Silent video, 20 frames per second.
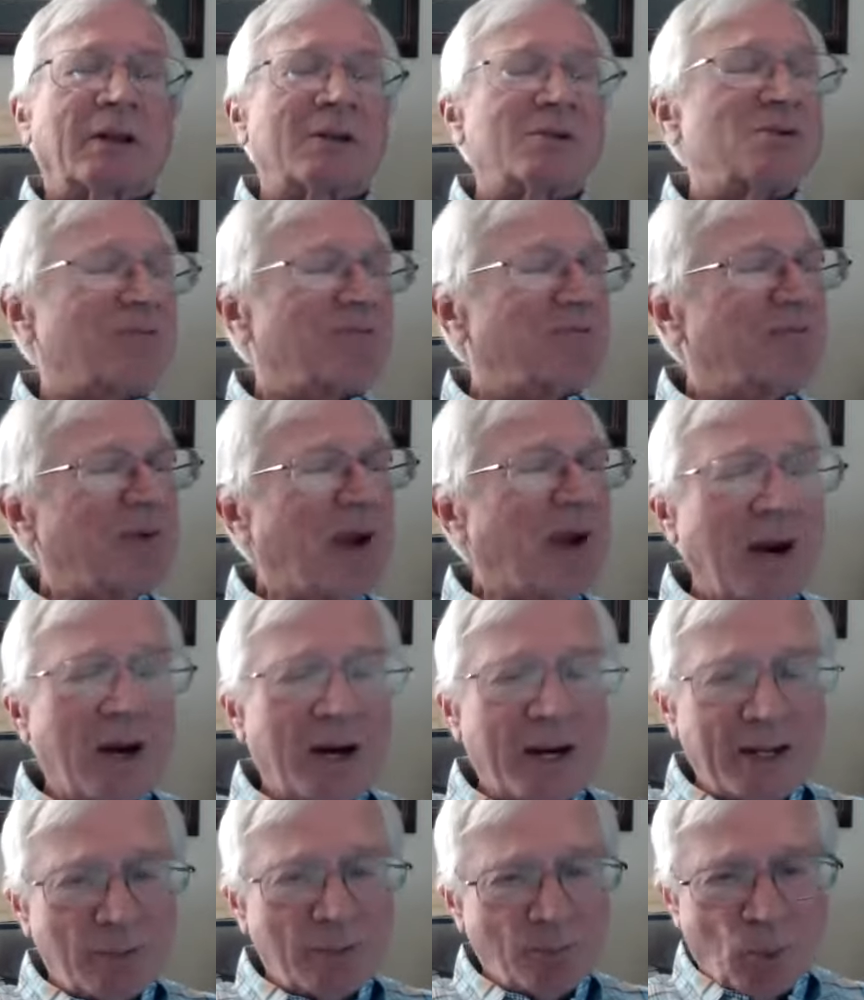It's a
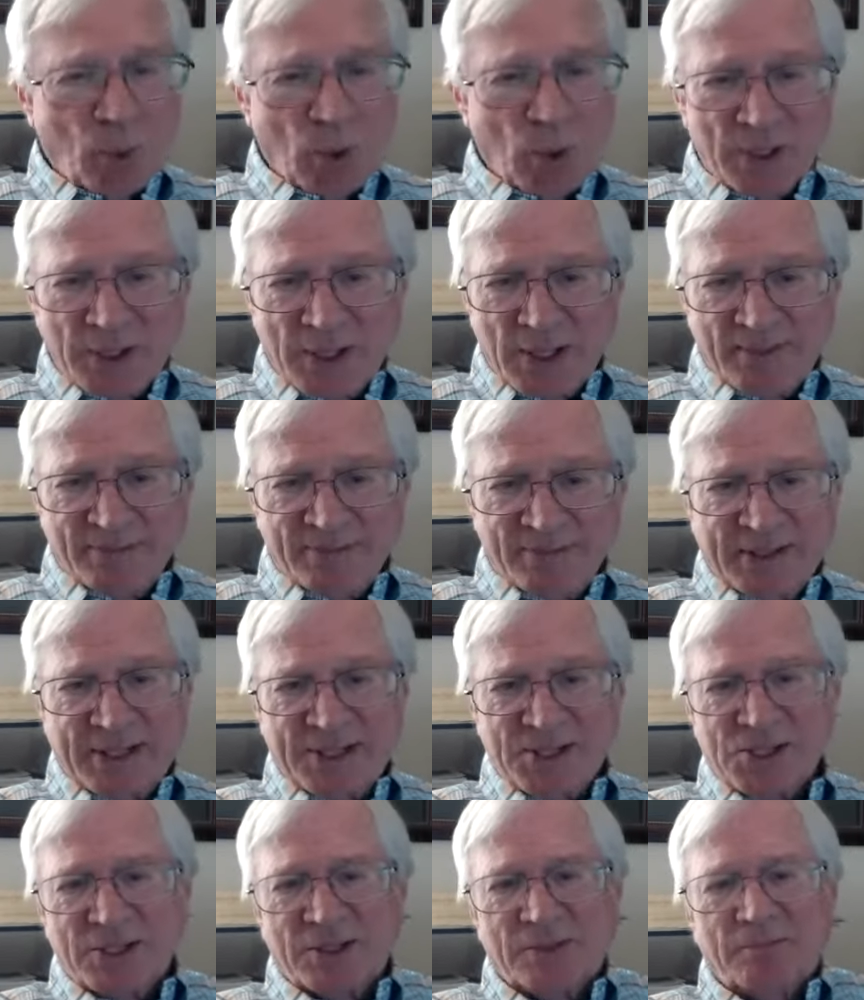very important
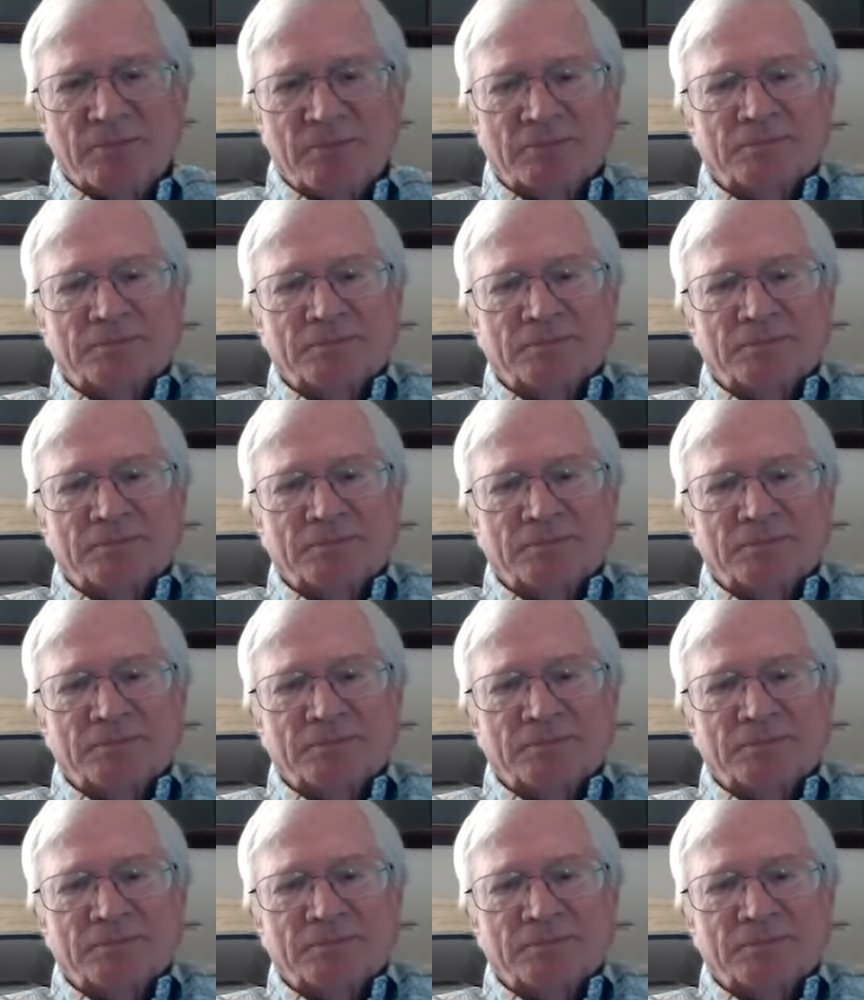definition.